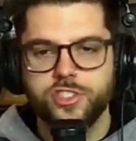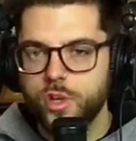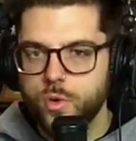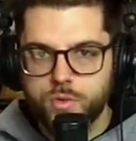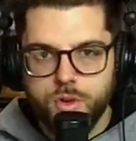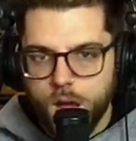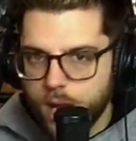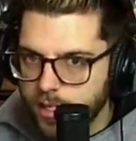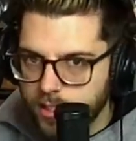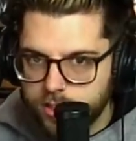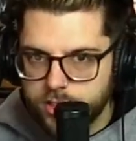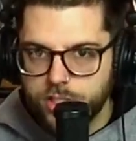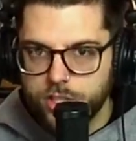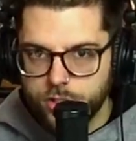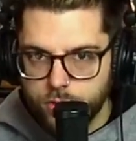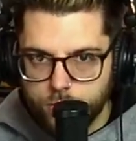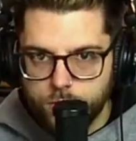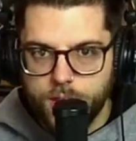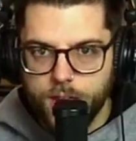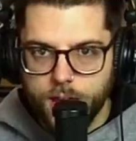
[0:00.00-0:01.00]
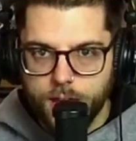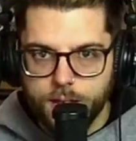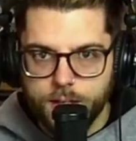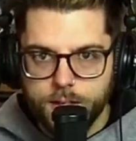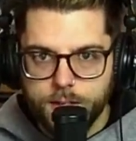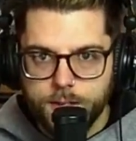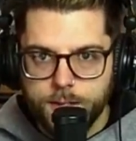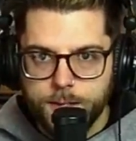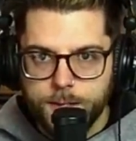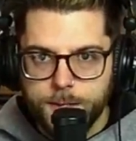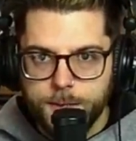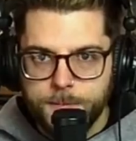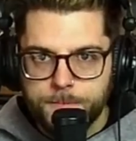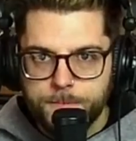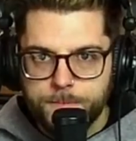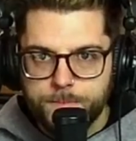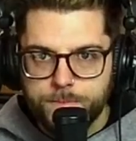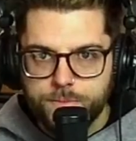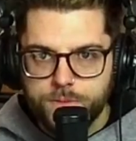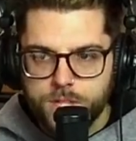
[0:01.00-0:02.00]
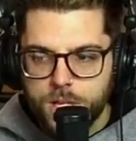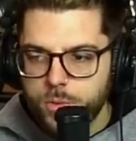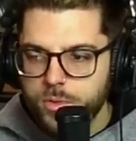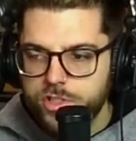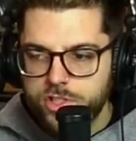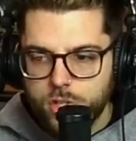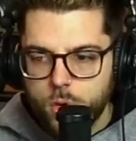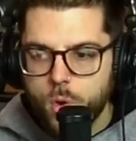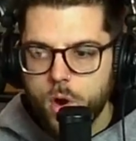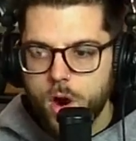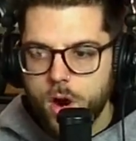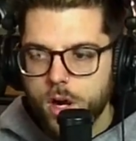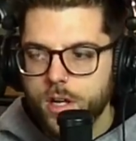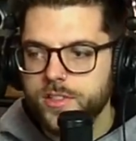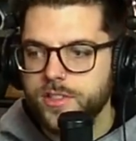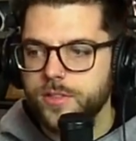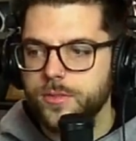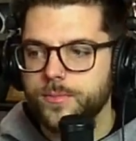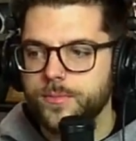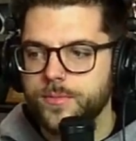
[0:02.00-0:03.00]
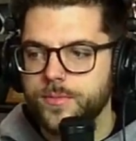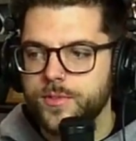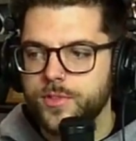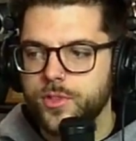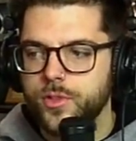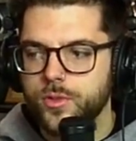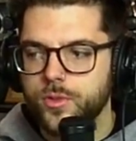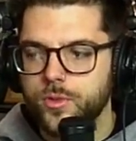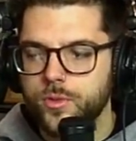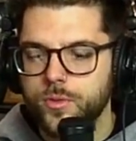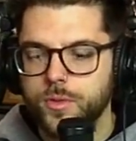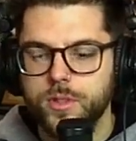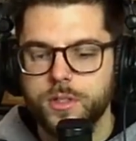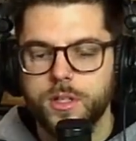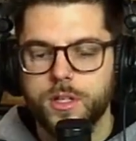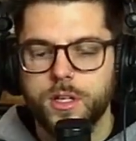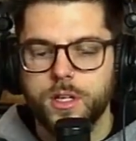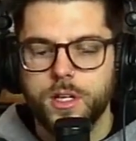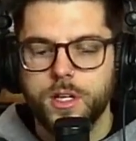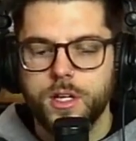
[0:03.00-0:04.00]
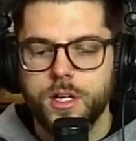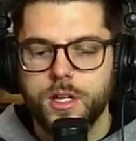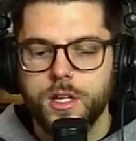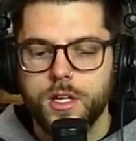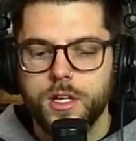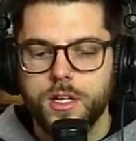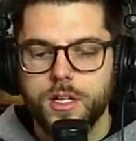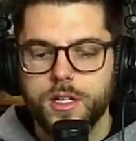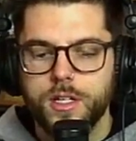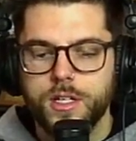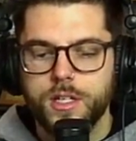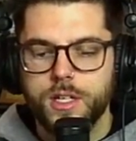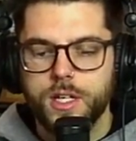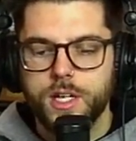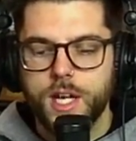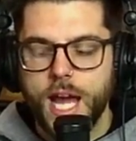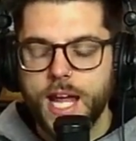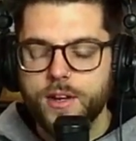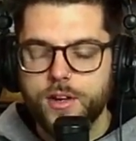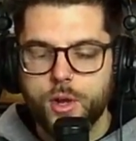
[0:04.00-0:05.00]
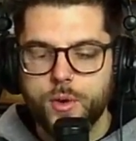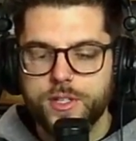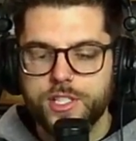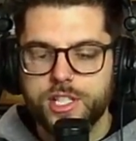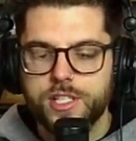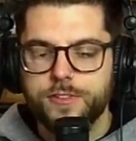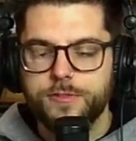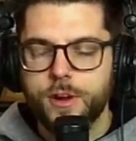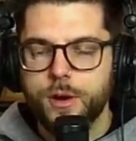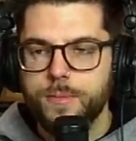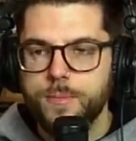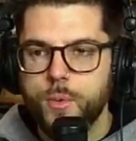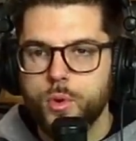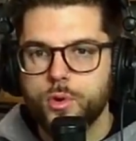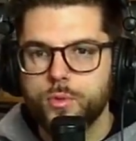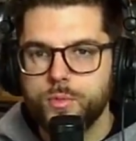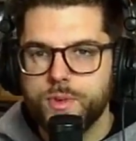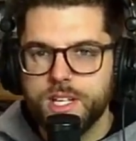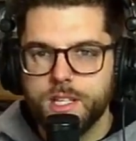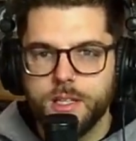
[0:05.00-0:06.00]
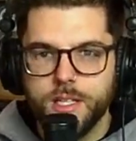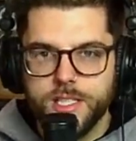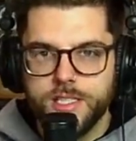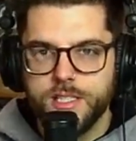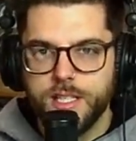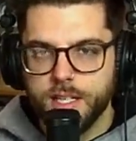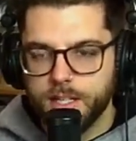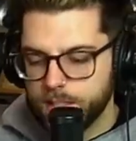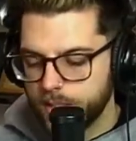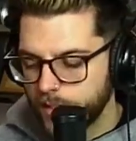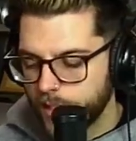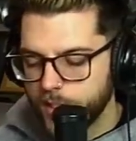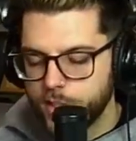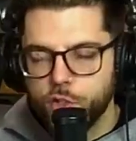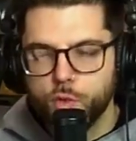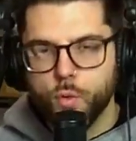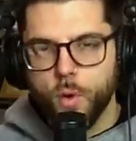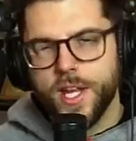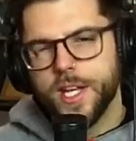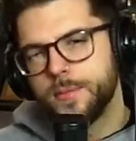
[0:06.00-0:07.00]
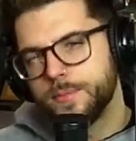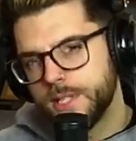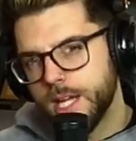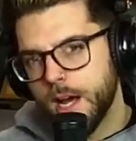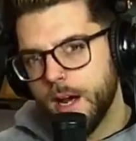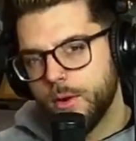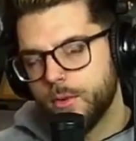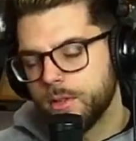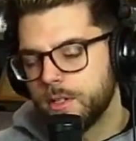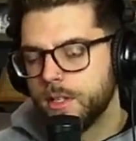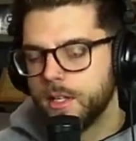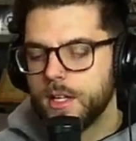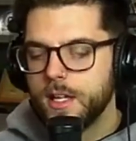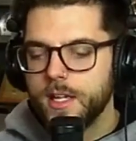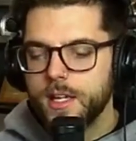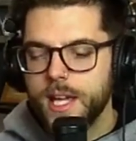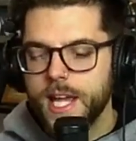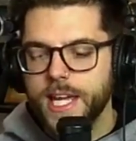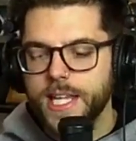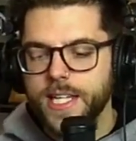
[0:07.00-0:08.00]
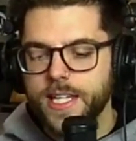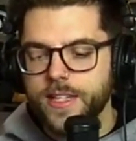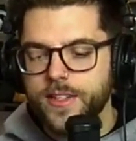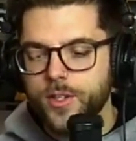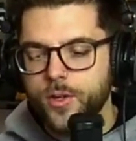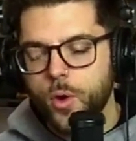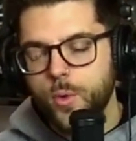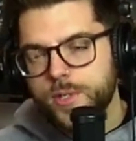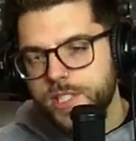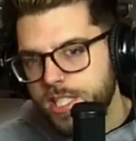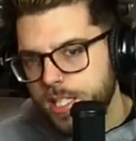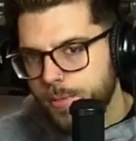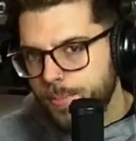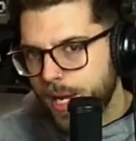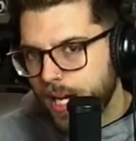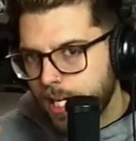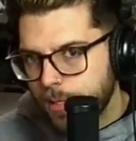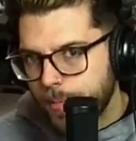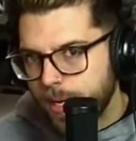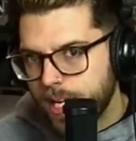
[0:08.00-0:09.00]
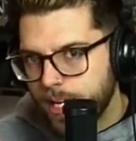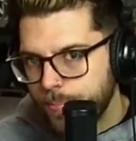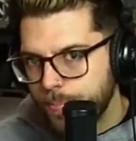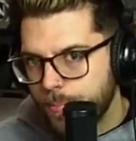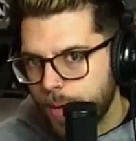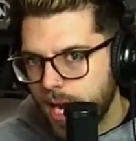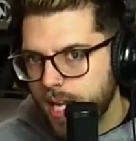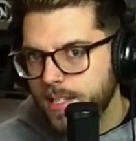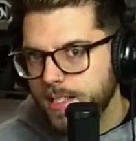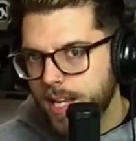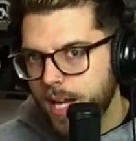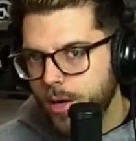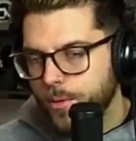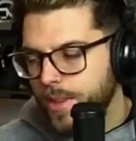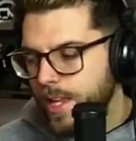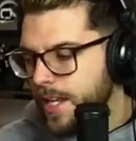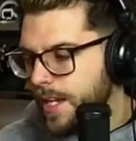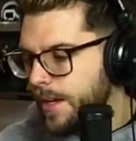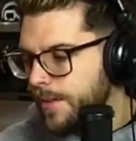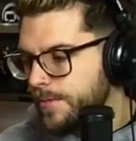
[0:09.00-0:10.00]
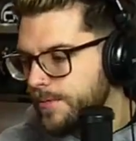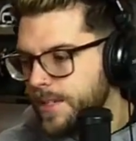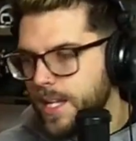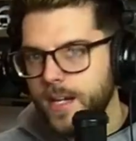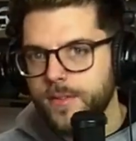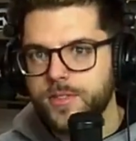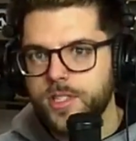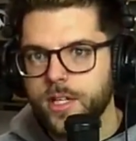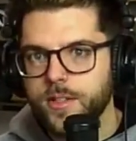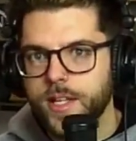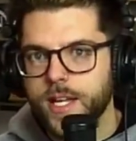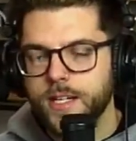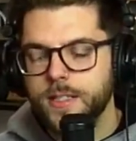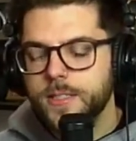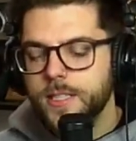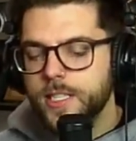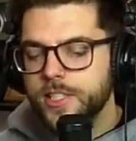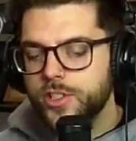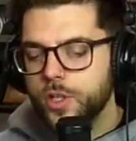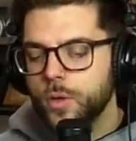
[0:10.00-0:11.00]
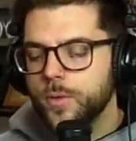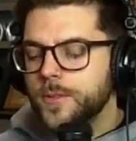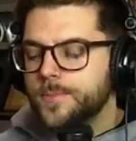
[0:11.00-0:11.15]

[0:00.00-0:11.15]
nice to do that. It was so awesome to, I don't know, it just felt more realistic, like to write them down. And they're always in the back of my mind now that I've done that. So